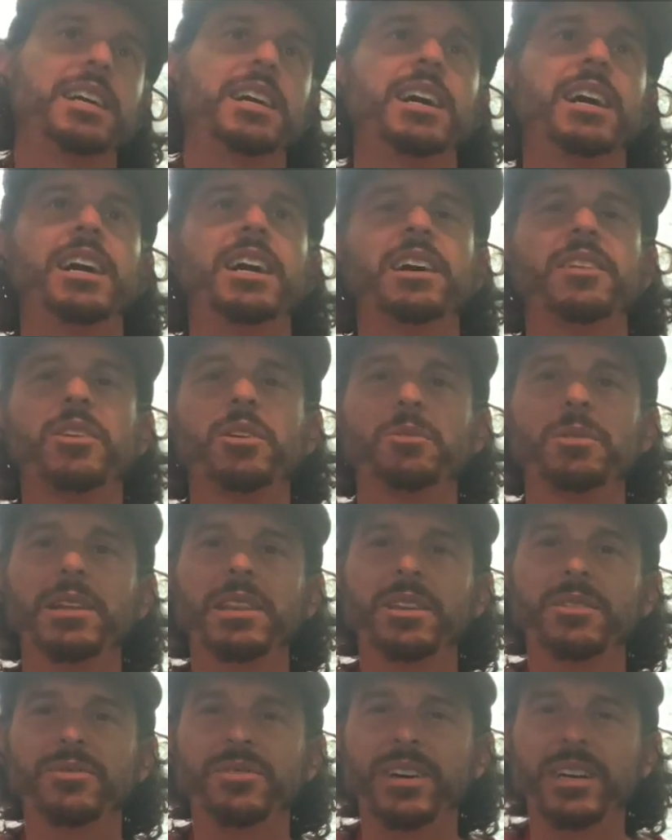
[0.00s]
They're
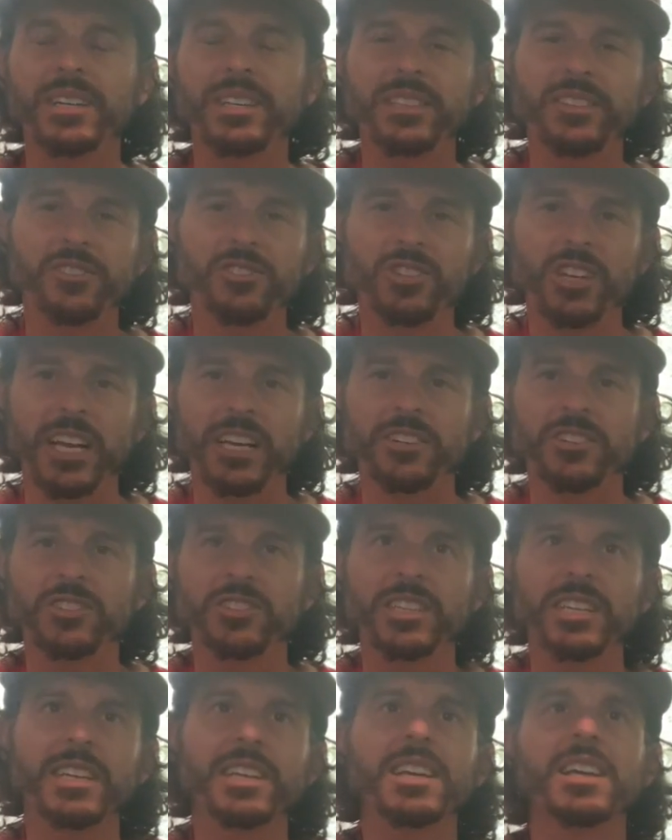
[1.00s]
really fun and they're
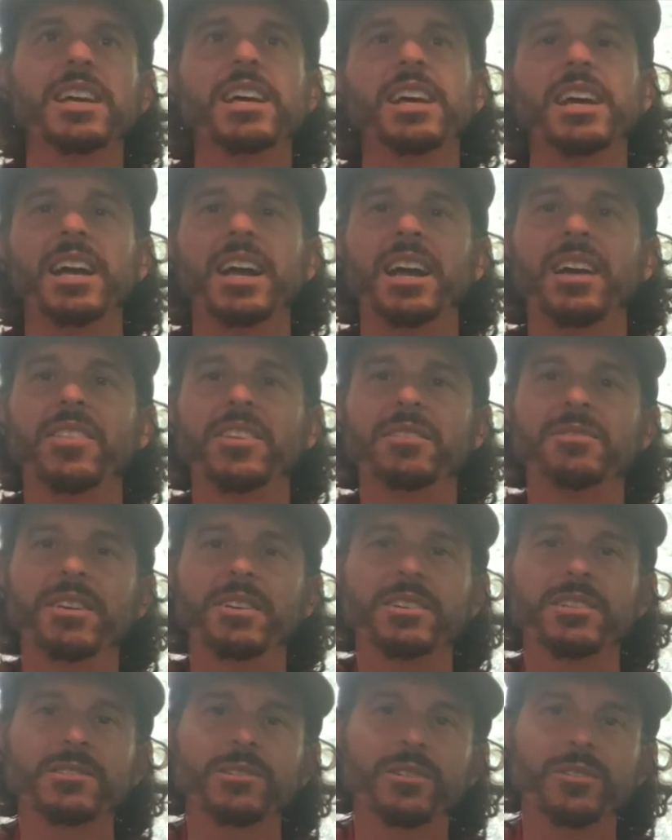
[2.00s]
challenging and they're
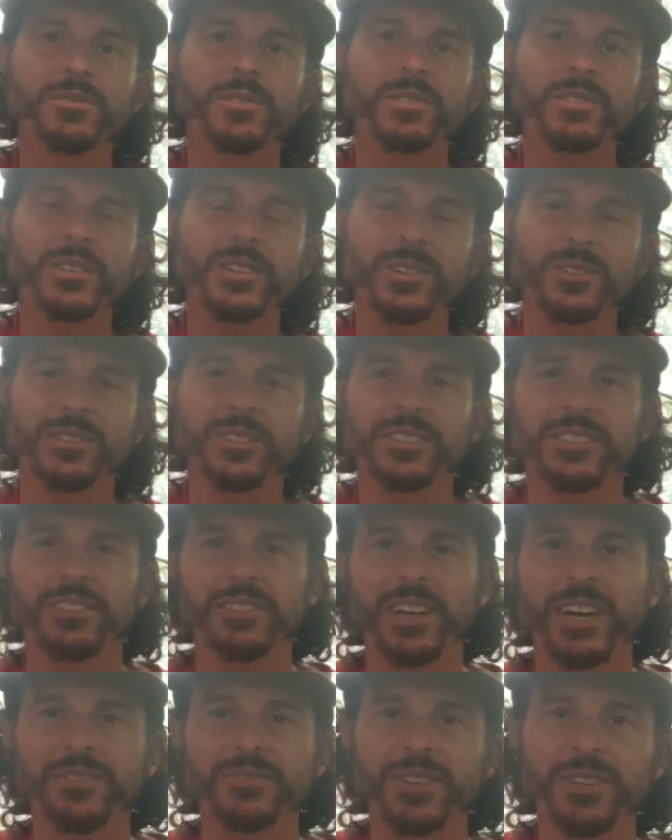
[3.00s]
very soulful too. So
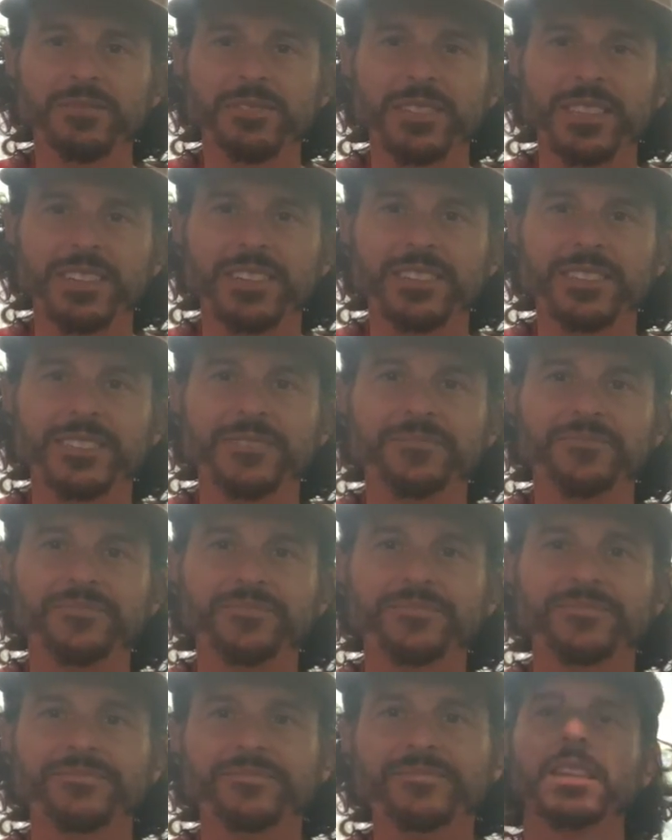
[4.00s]
have fun with those.
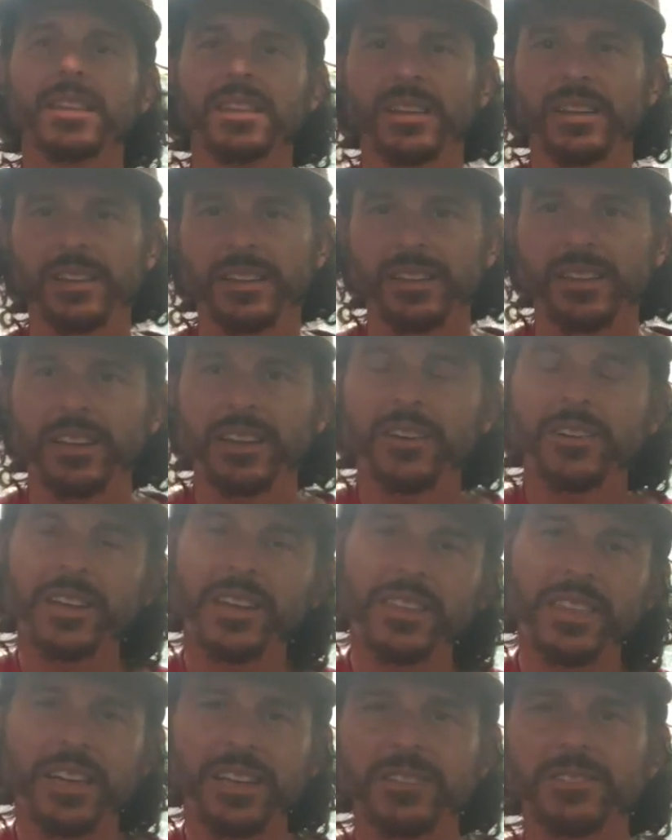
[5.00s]
Okay,
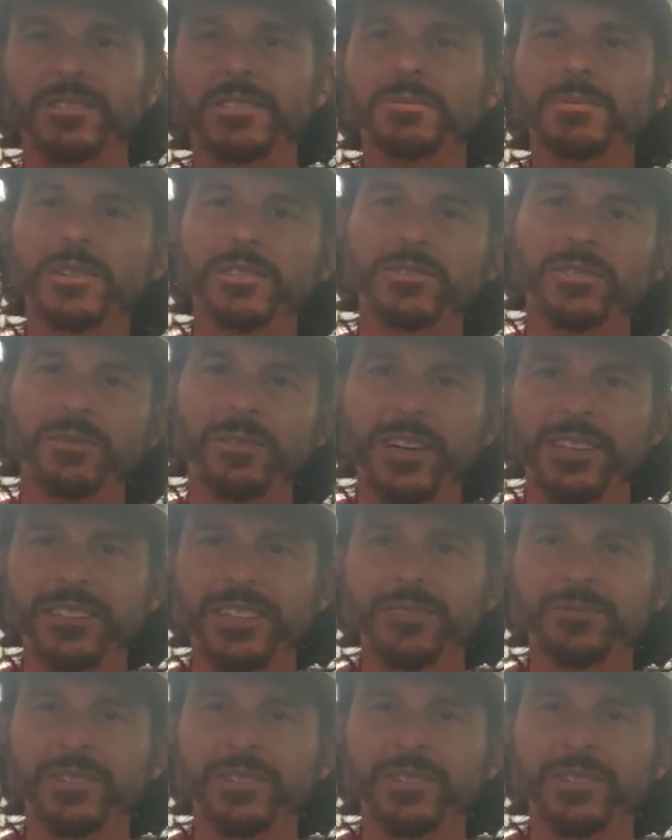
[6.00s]
thank you so much for watching.